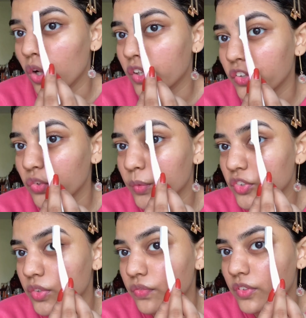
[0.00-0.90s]
so much
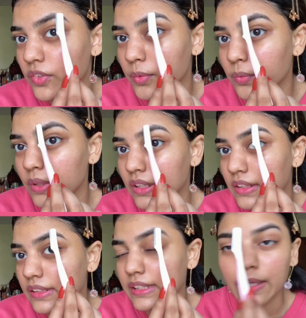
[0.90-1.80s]
difference between this
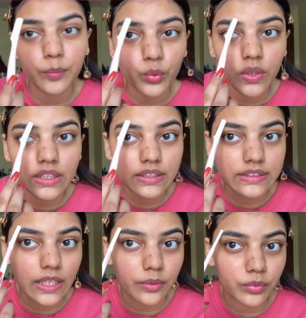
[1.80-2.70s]
eyebrow and this eyebrow.